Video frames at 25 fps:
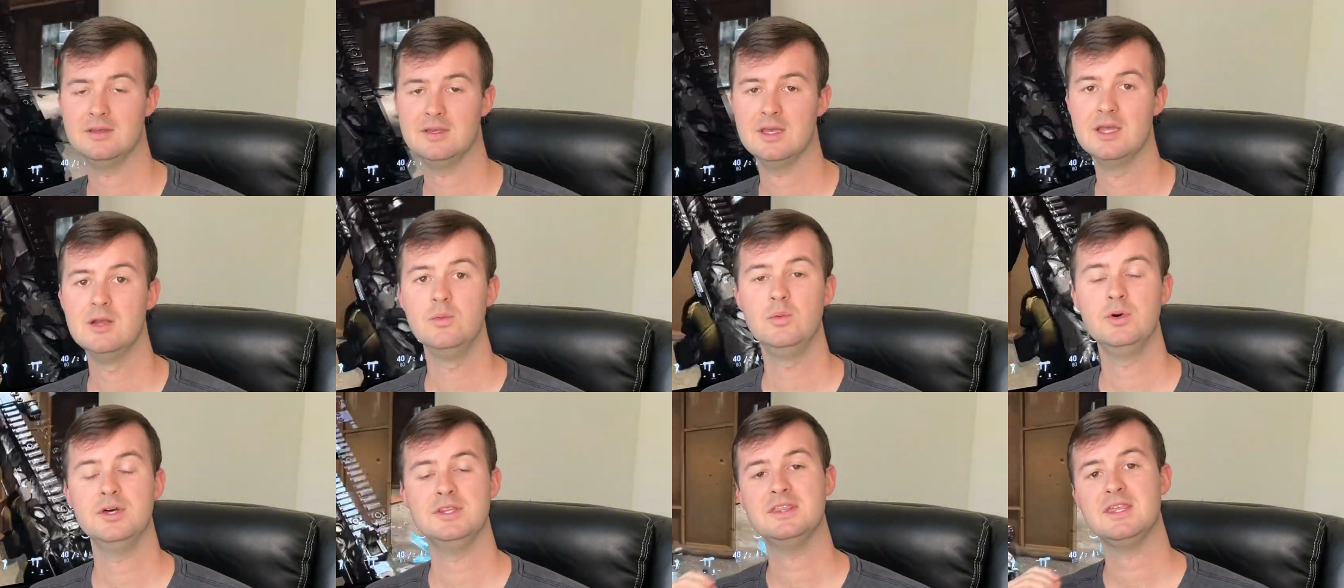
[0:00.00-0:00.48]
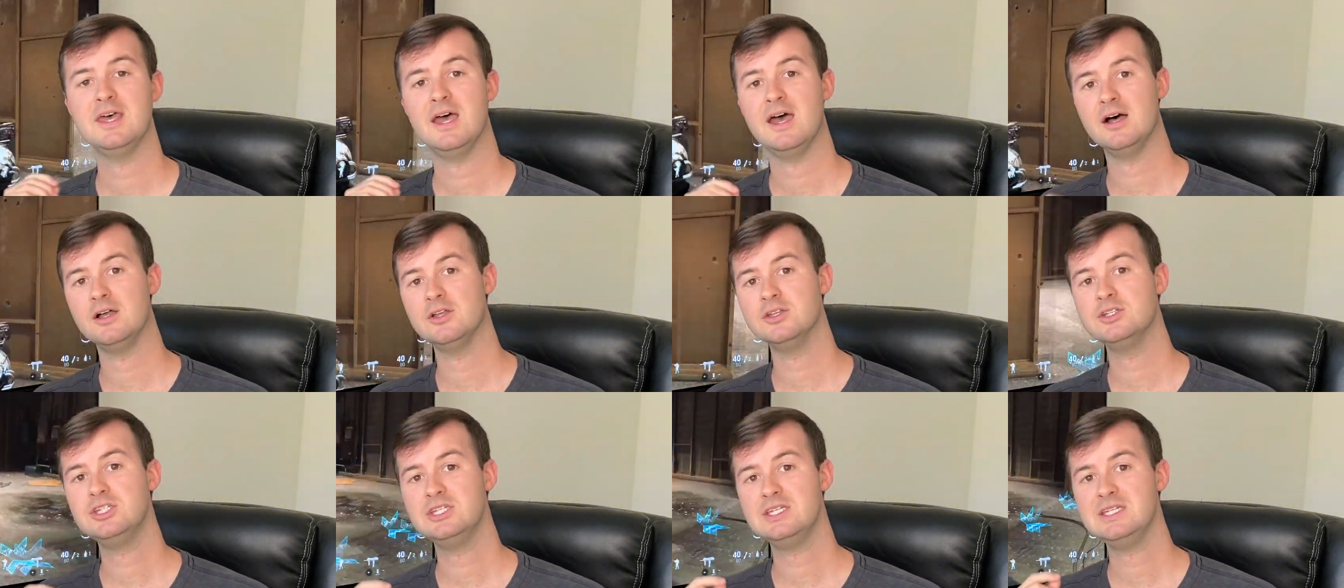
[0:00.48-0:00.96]
And with the
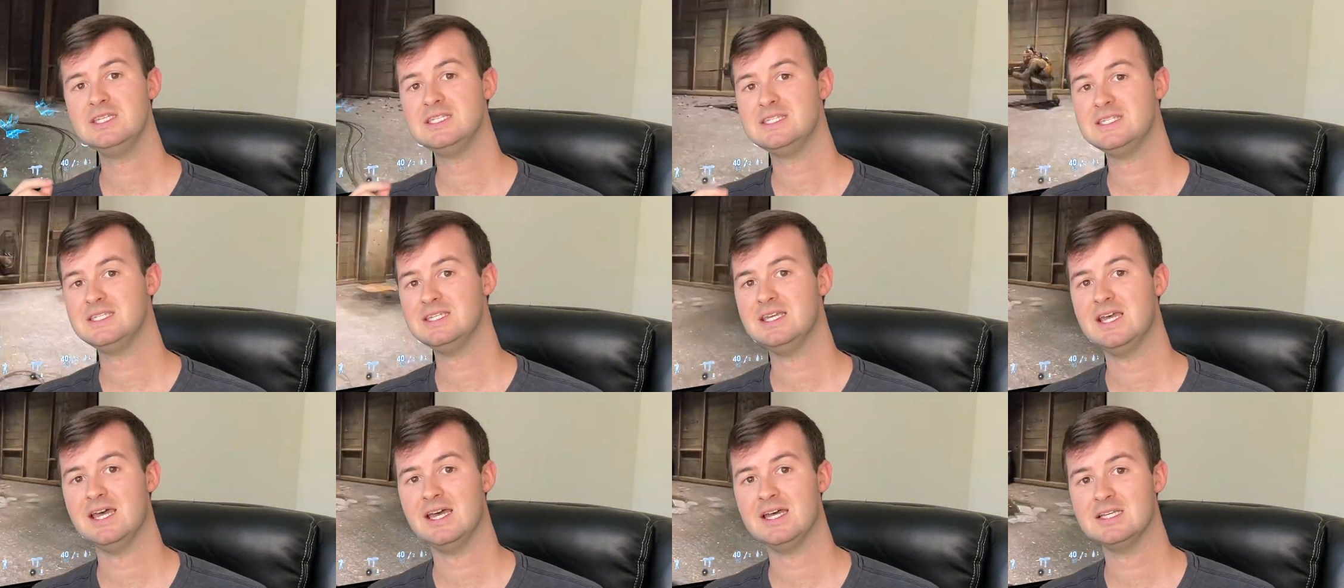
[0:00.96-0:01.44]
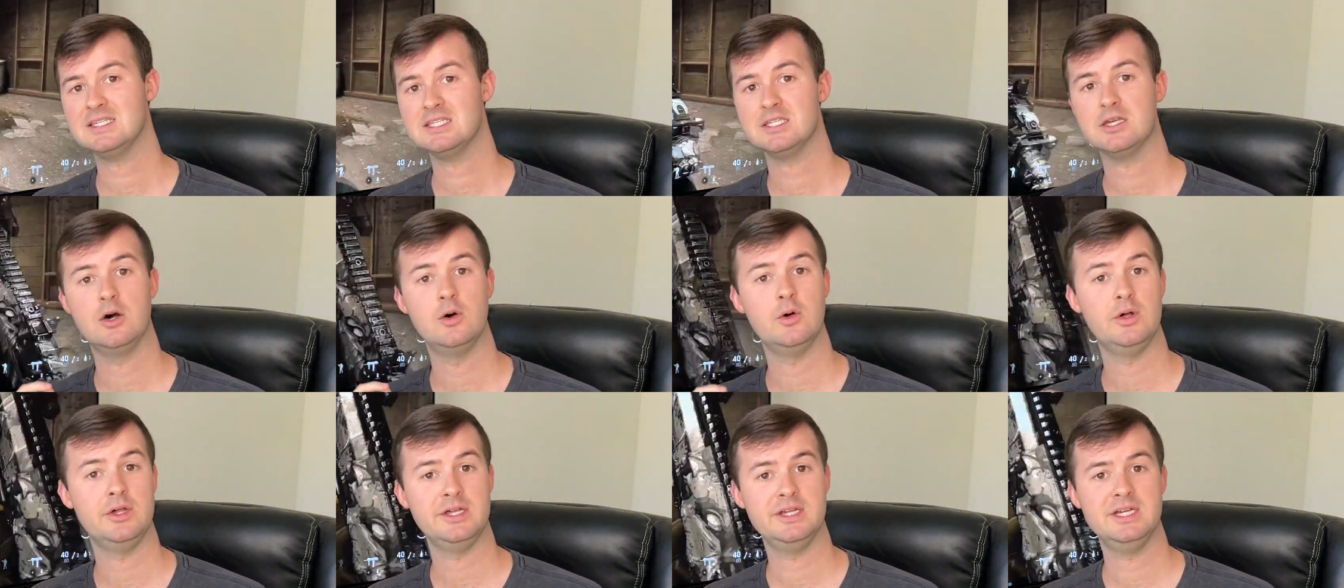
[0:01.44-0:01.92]
LG CX
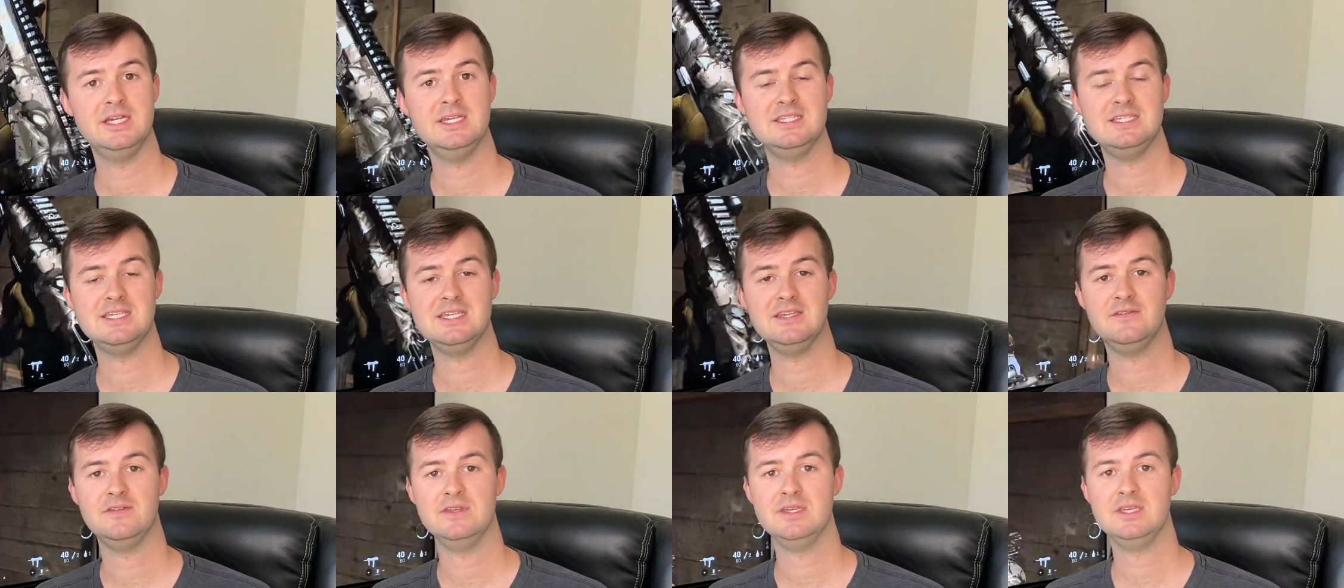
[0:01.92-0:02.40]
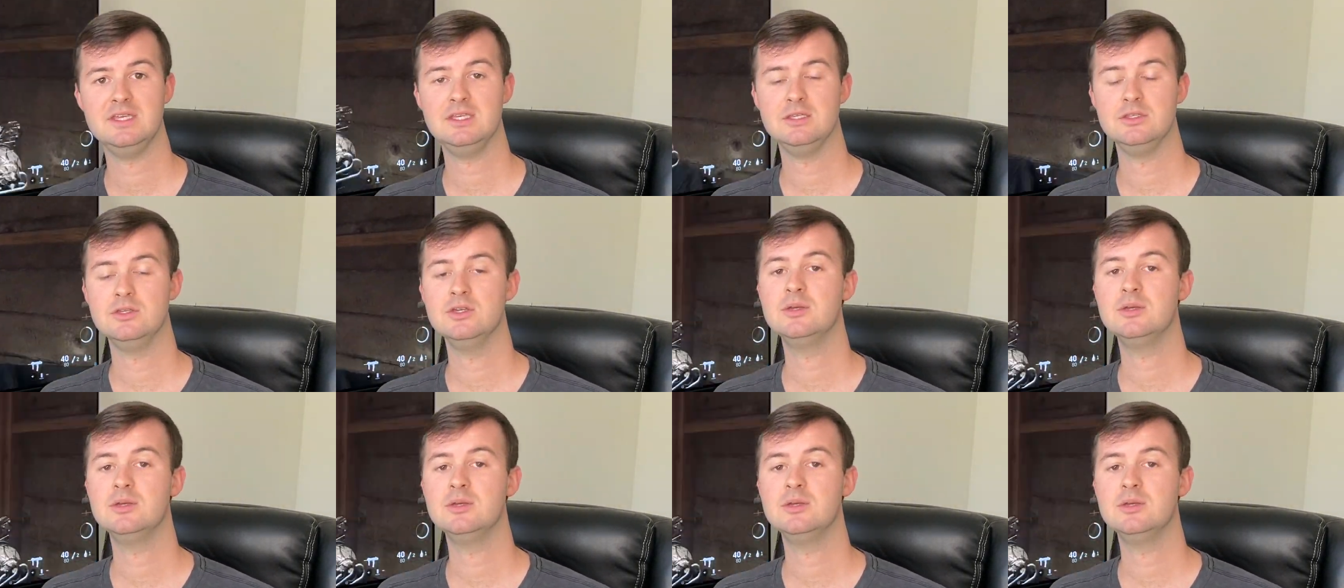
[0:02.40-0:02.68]
OLED TV,